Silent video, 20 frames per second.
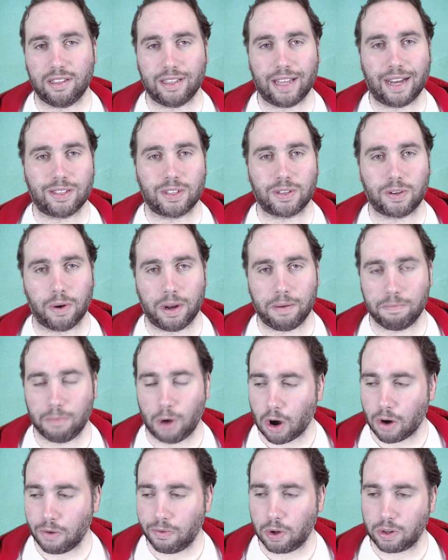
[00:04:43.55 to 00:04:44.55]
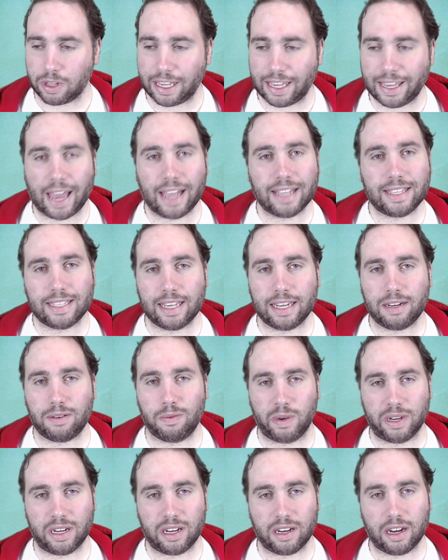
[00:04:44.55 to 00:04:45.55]
That's great. Marvel gets it
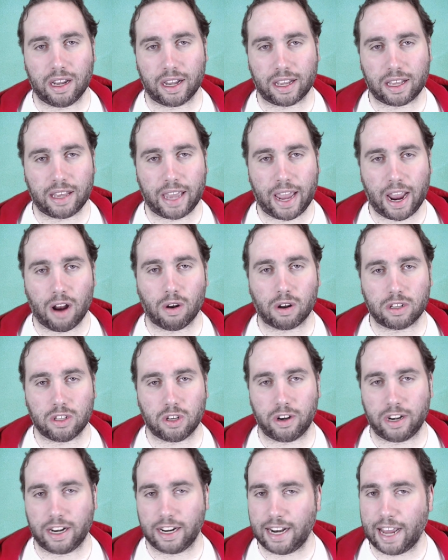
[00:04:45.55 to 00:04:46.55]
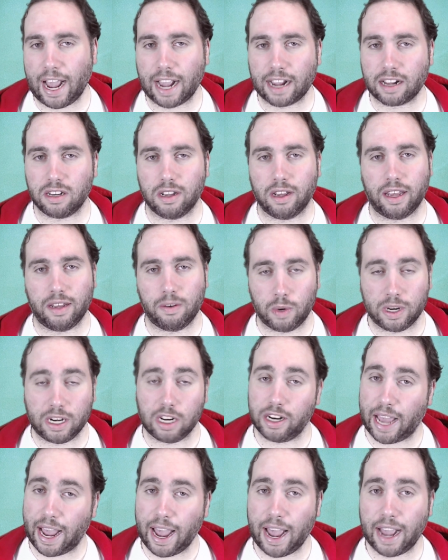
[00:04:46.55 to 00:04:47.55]
when a character and an act when
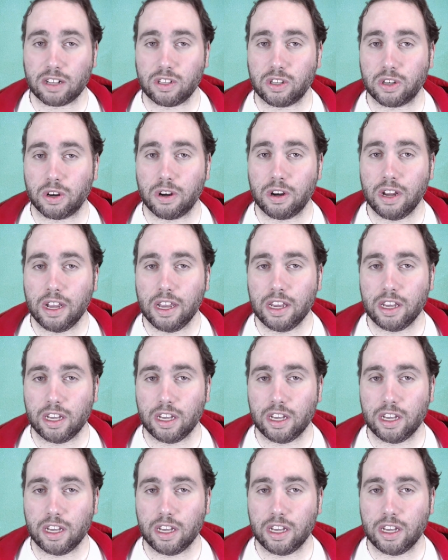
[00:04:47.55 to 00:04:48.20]
an actor